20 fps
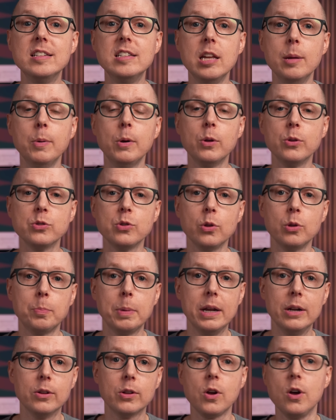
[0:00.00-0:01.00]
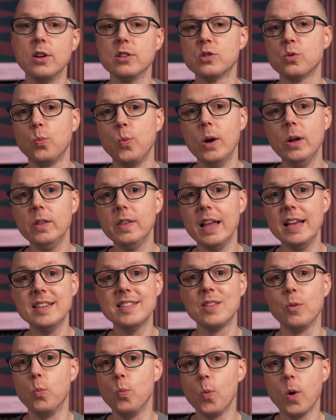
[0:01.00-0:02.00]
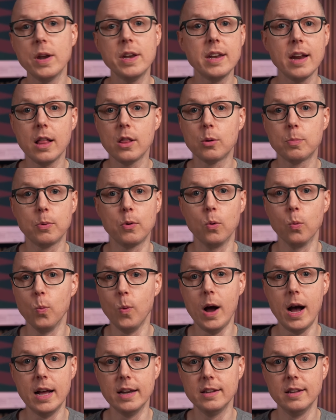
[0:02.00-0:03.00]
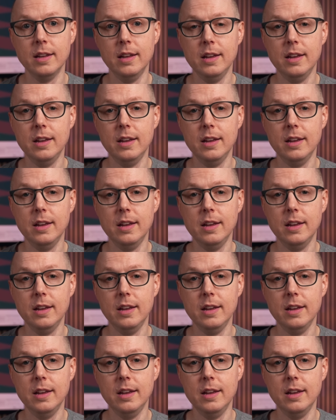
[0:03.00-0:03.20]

a typical solar panel costs well less than $1 per watt.